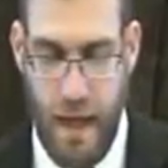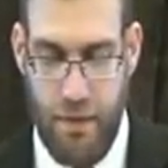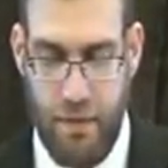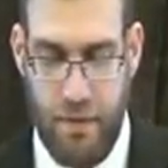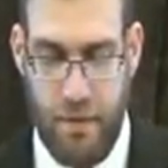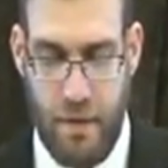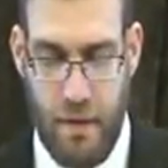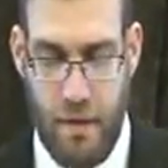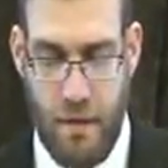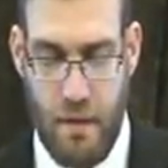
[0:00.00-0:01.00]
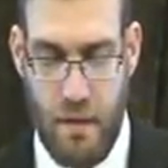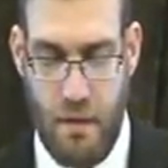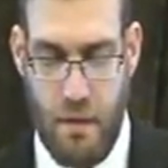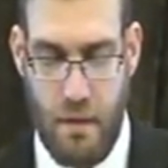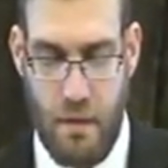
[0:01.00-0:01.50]

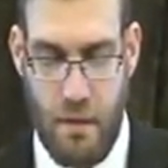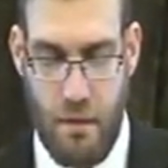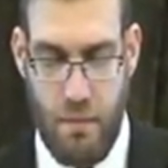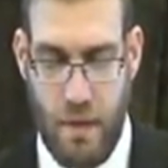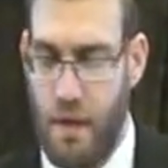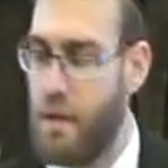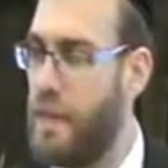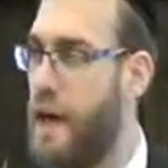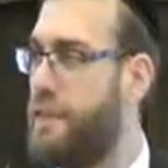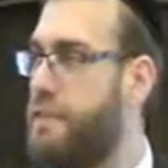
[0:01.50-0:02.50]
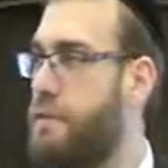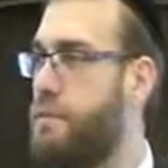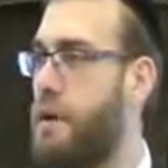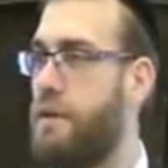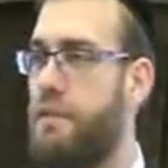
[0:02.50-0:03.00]
And we know that
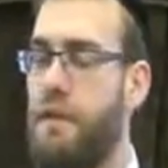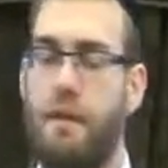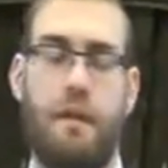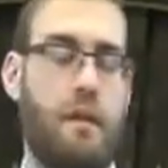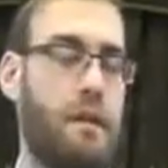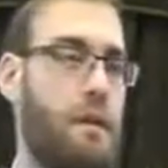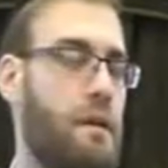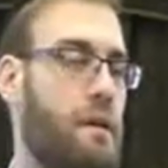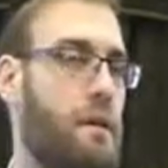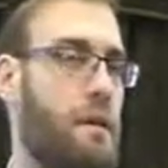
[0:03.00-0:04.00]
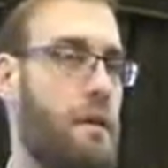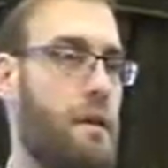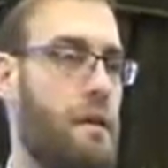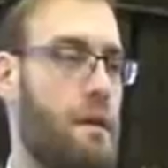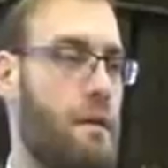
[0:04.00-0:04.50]
one of the
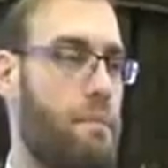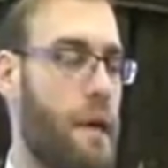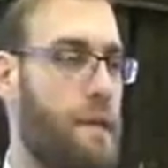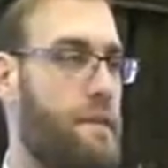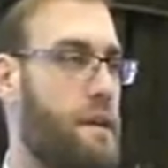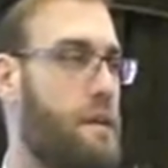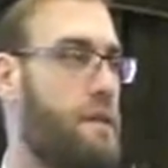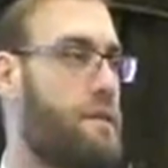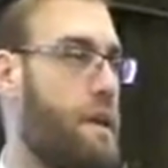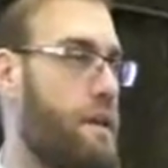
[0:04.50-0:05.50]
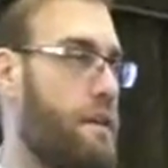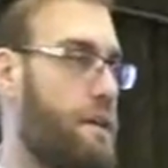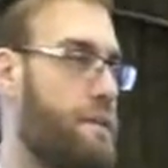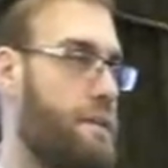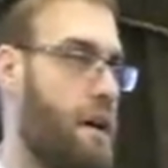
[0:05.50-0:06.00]
basic
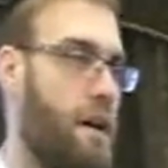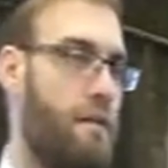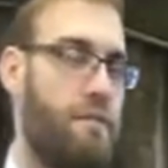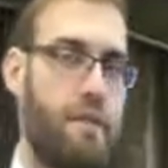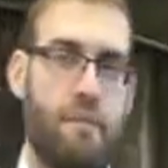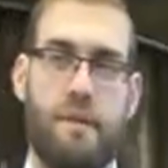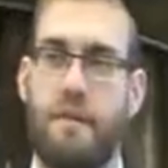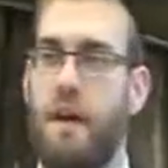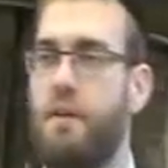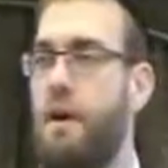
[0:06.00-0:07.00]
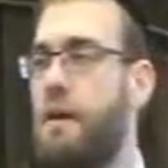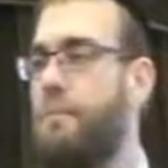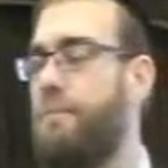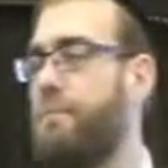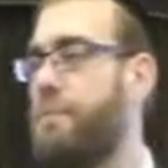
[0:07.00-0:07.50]
yesaides of the
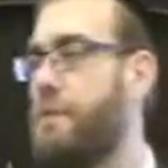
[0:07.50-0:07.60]
Messiah